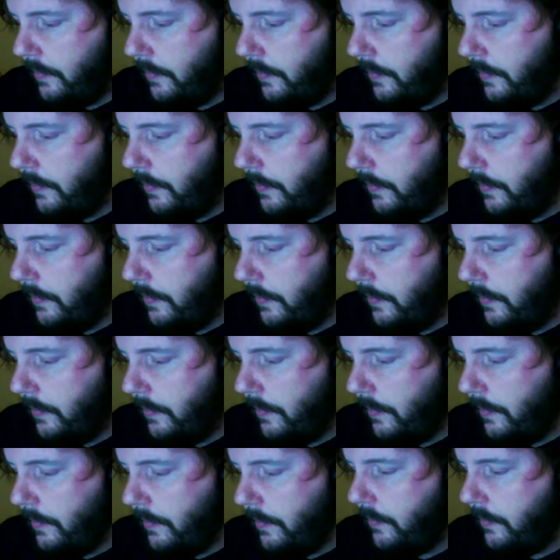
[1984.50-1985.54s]
Yeah, the
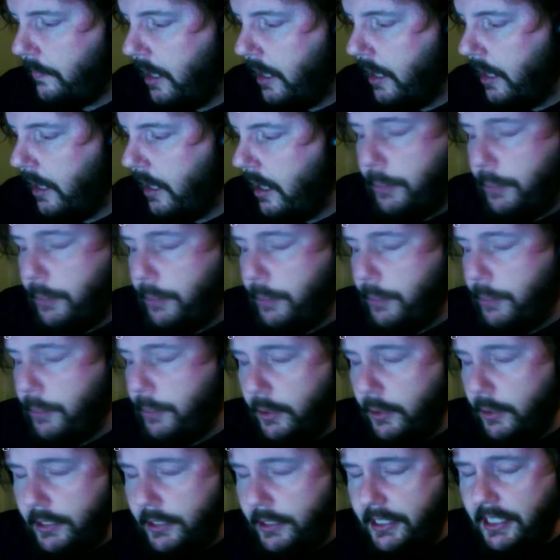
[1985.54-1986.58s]
booziness isn't actually
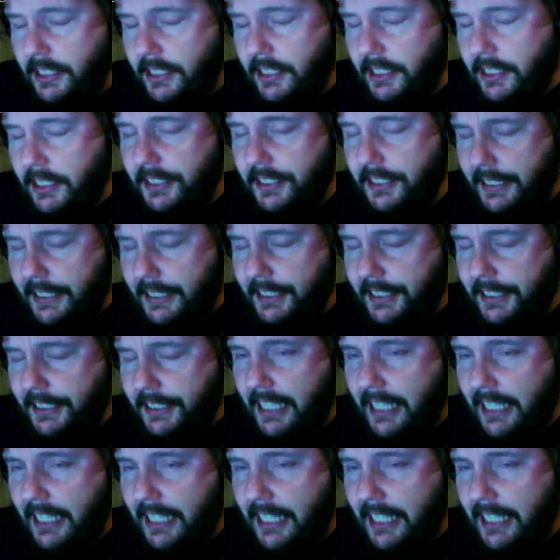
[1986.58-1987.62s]
as overpowering as
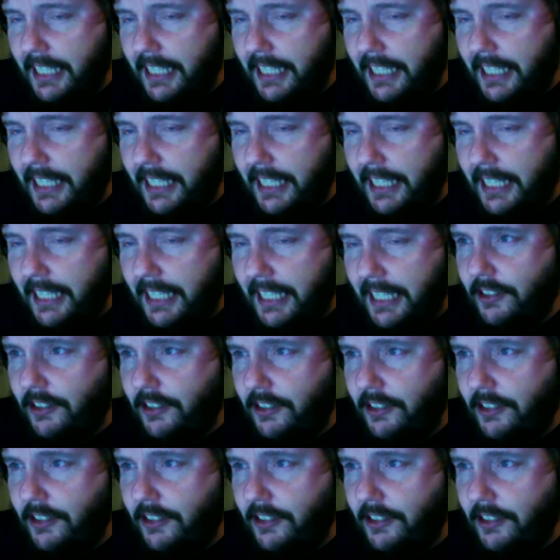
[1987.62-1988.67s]
some beers like this that
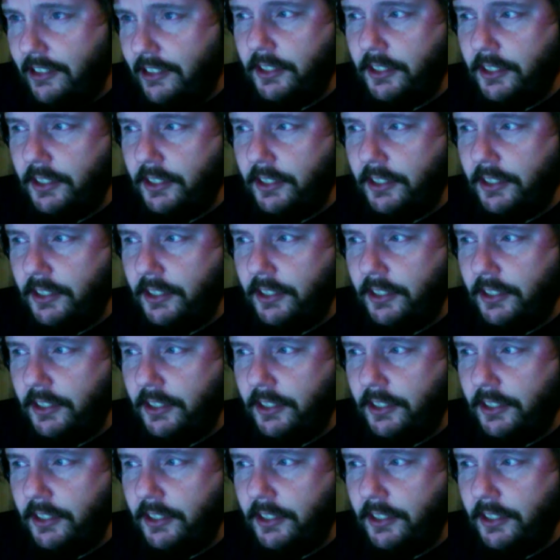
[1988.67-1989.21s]
we've had before.